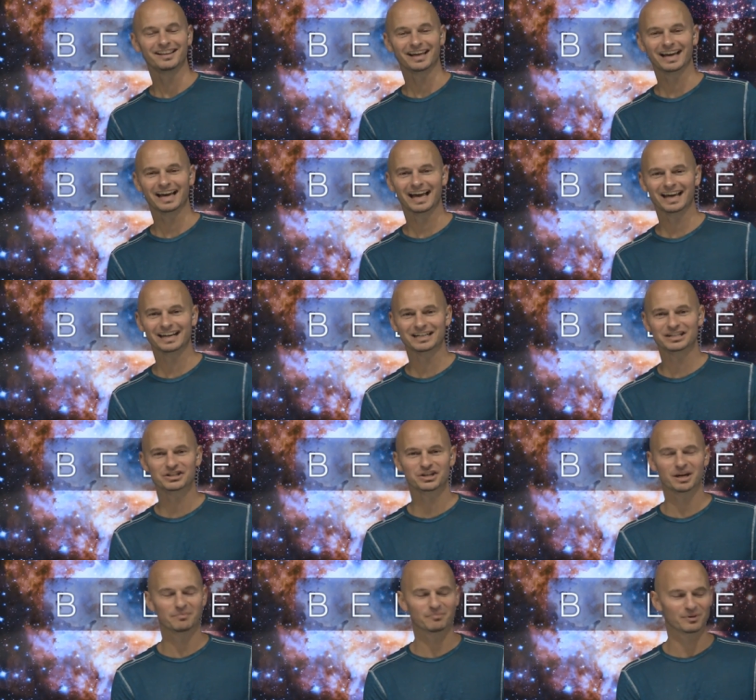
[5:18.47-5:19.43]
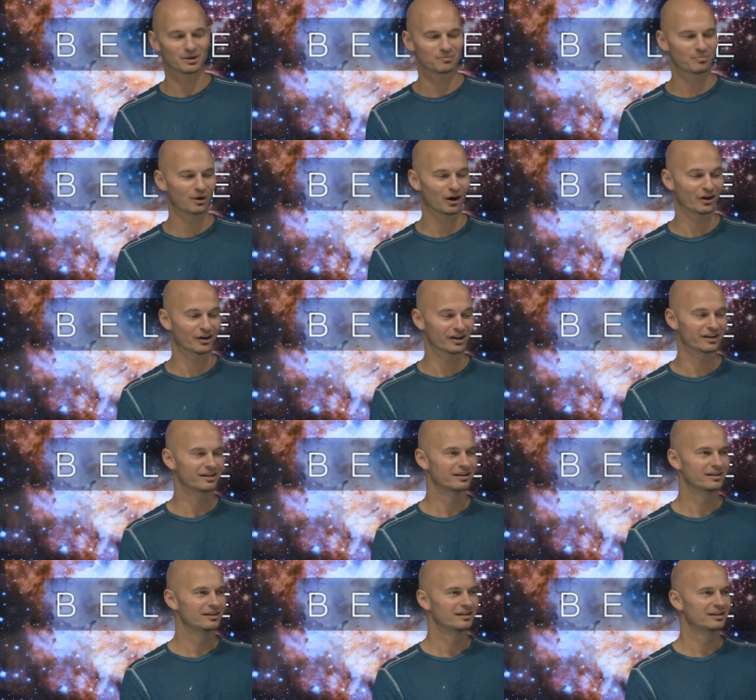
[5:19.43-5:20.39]
they had a chipping party
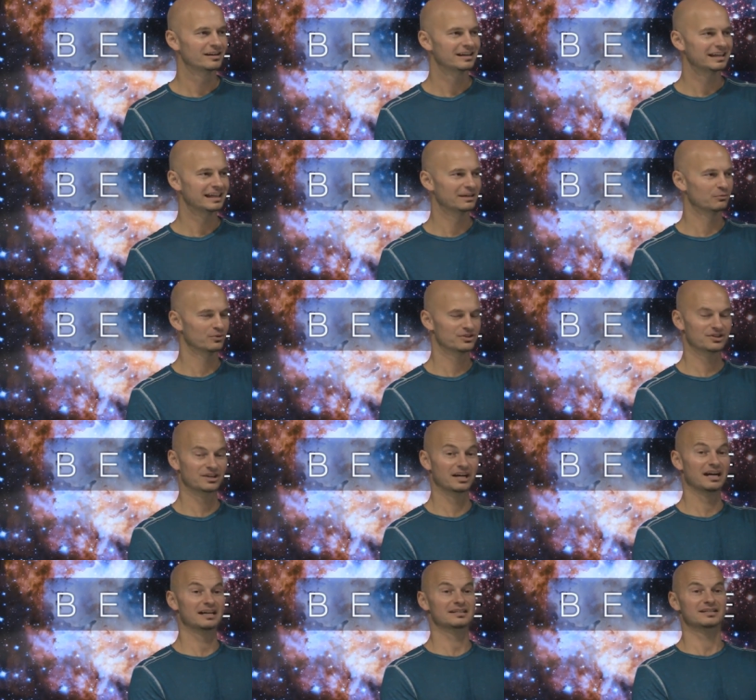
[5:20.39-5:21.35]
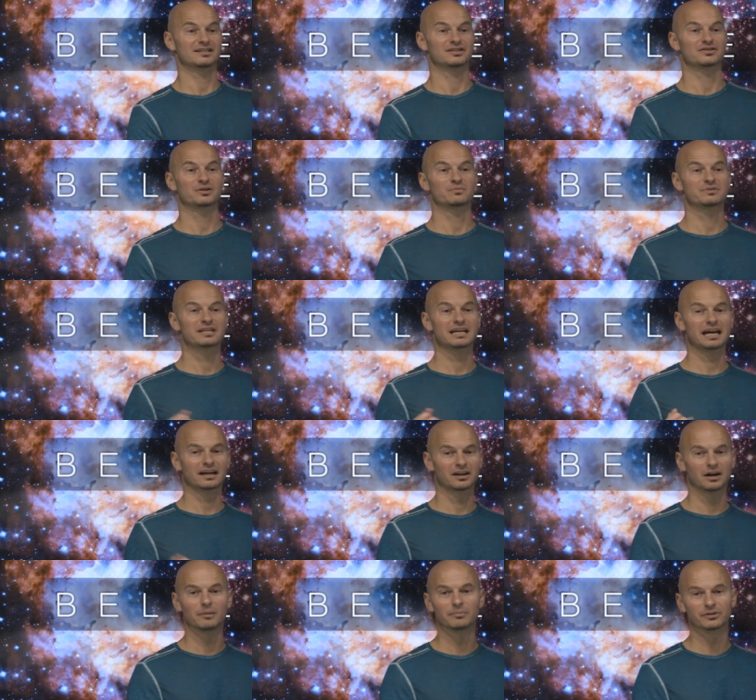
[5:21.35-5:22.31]
in Wisconsin, some tech
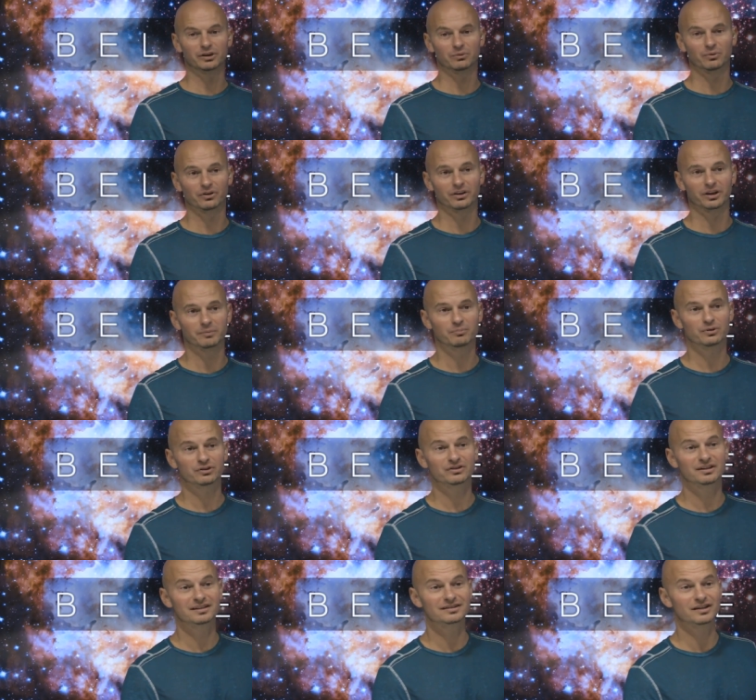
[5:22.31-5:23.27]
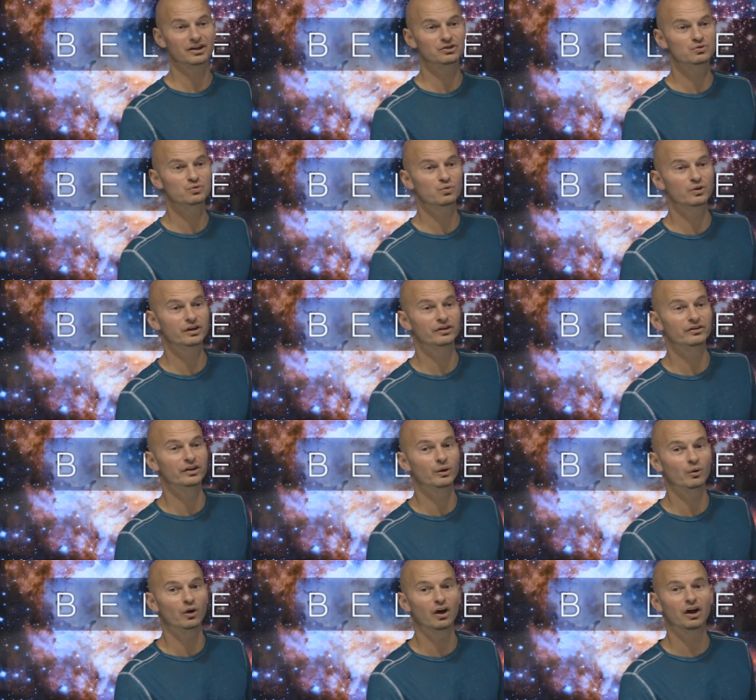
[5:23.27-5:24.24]
company, where they put things on Twitter. They
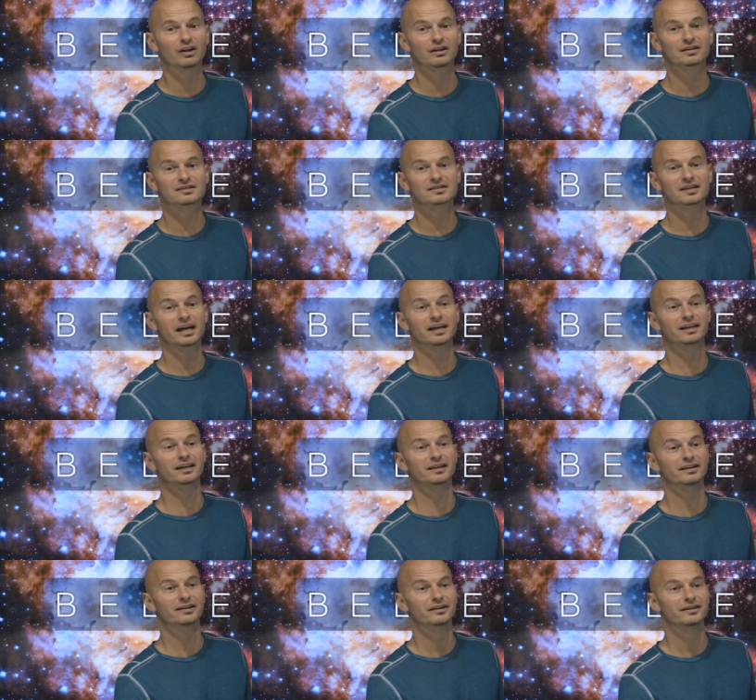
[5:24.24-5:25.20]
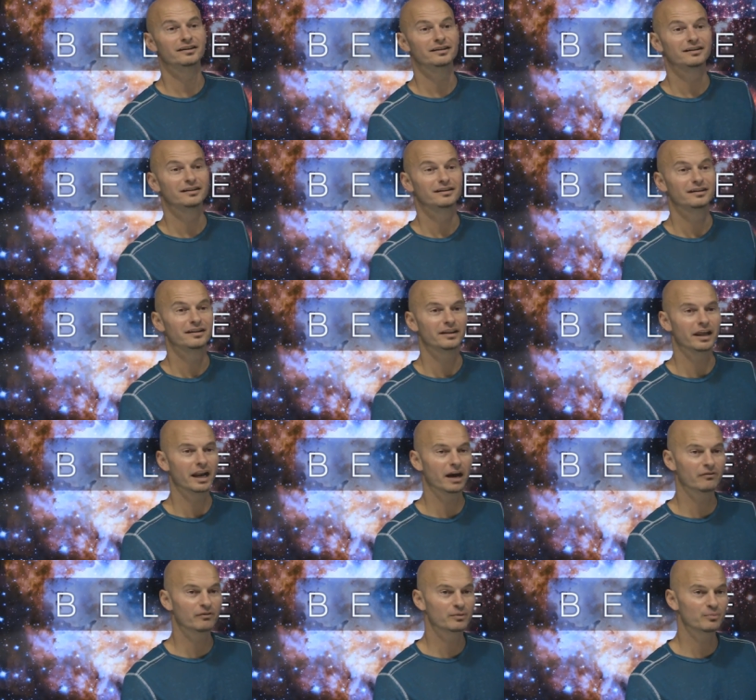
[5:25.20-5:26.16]
were all excited that
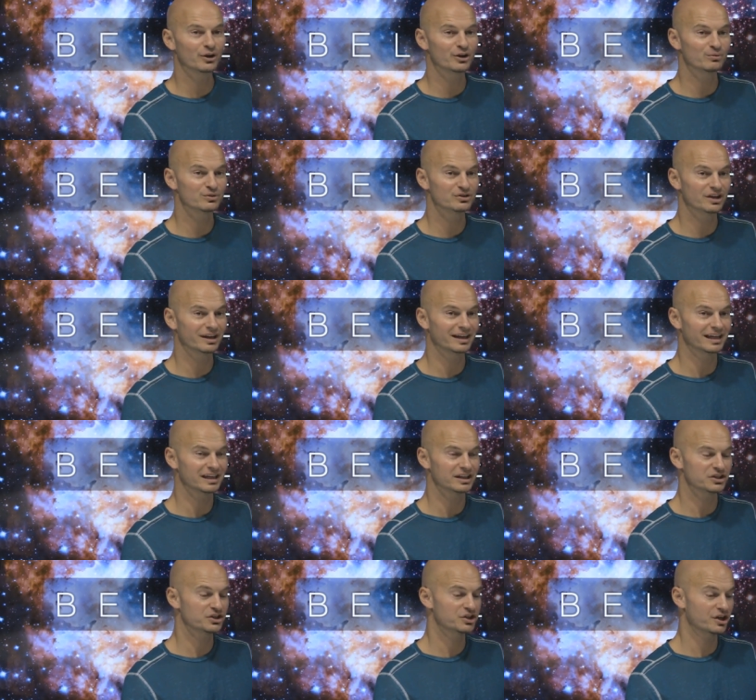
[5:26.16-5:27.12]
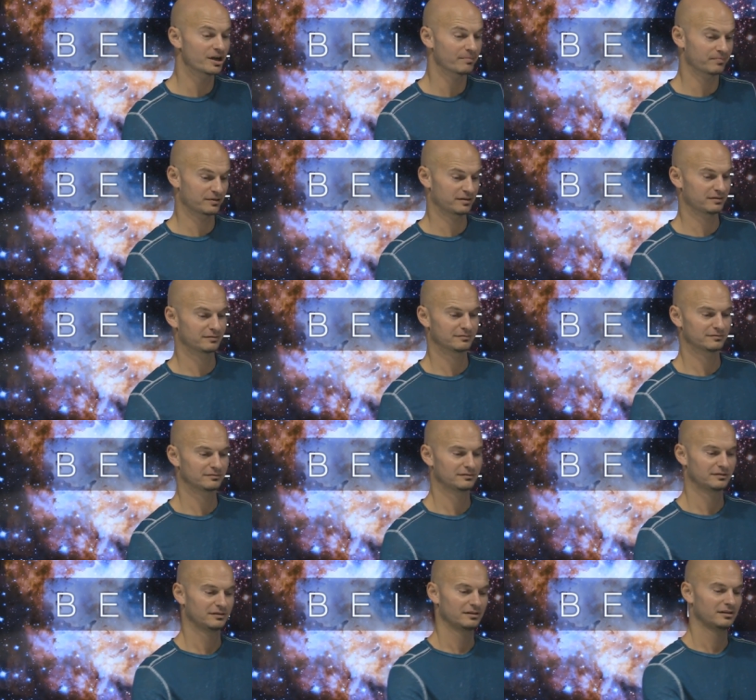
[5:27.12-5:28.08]
everybody was going to get chipped.
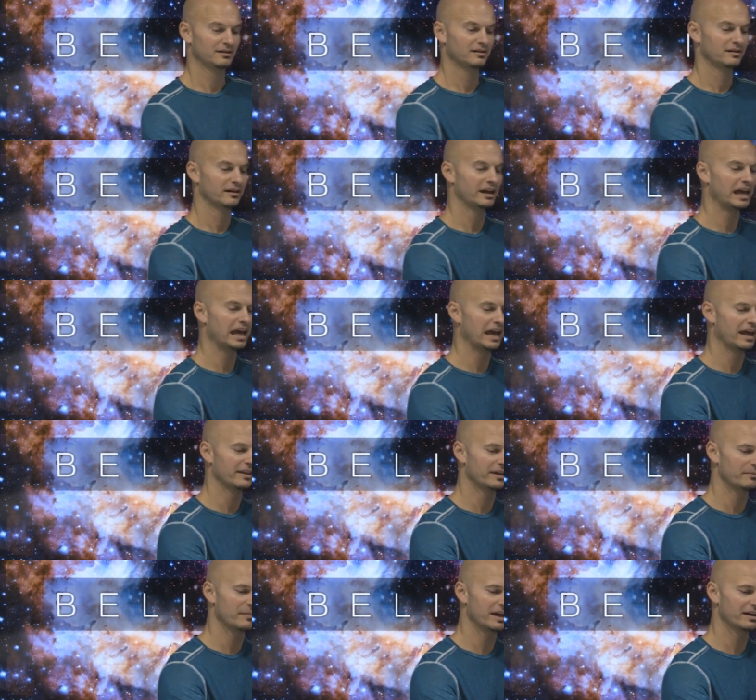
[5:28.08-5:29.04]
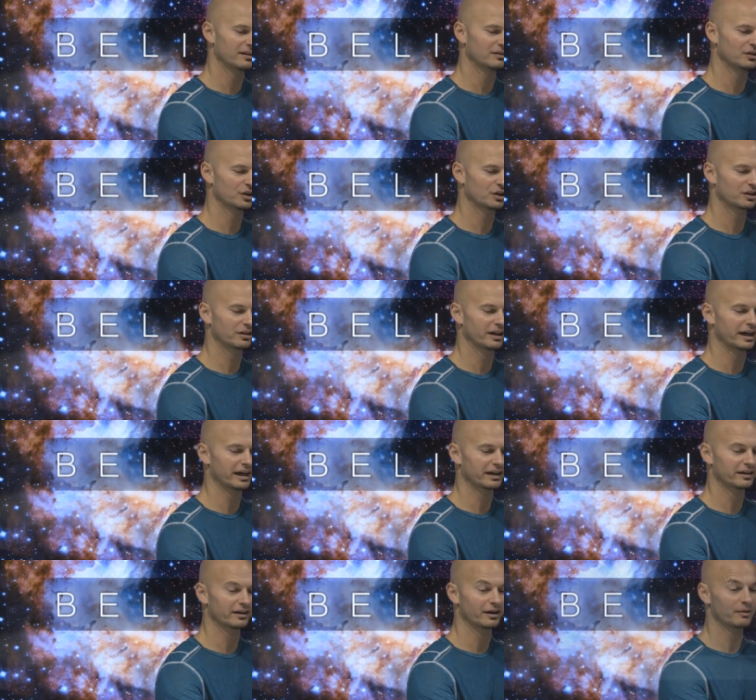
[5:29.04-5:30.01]
And they made it look
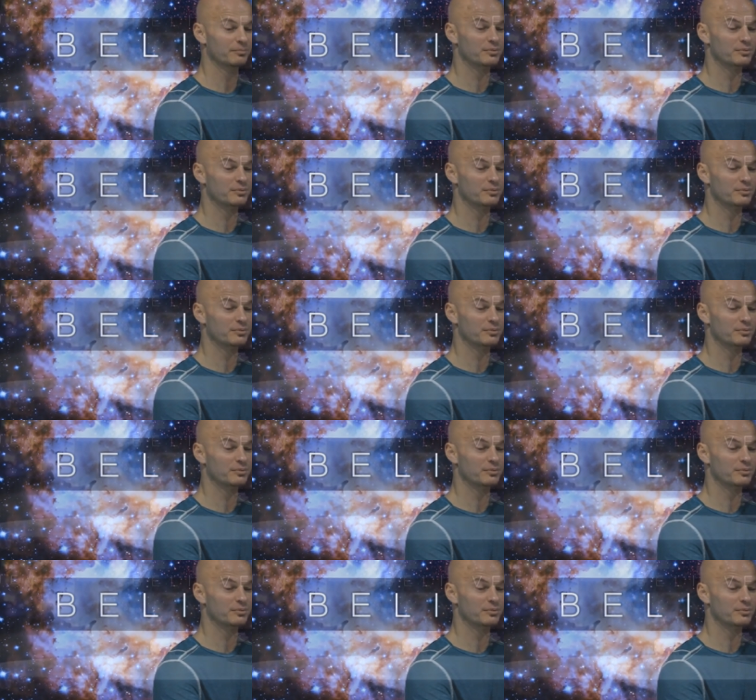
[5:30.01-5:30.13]
like, you know,